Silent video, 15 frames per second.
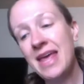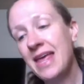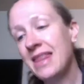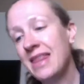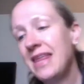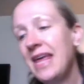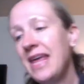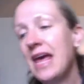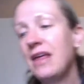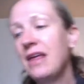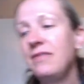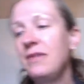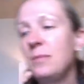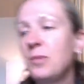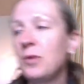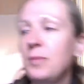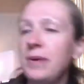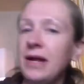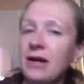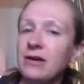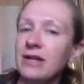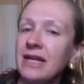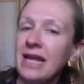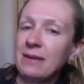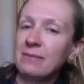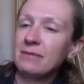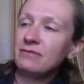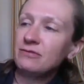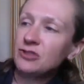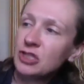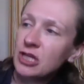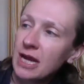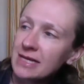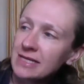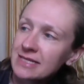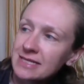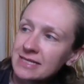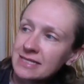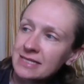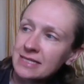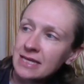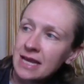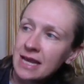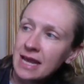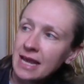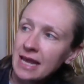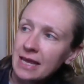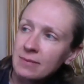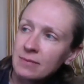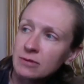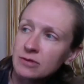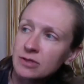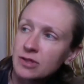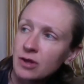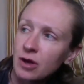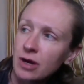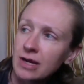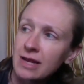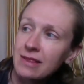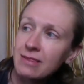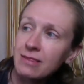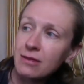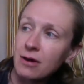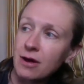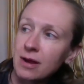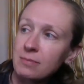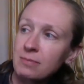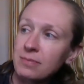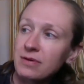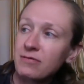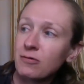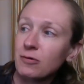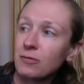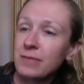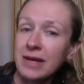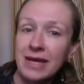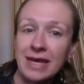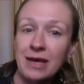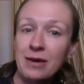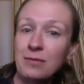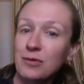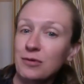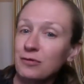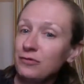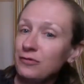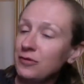The elephant prepared a game of chess. Amos thought and thought before making a move.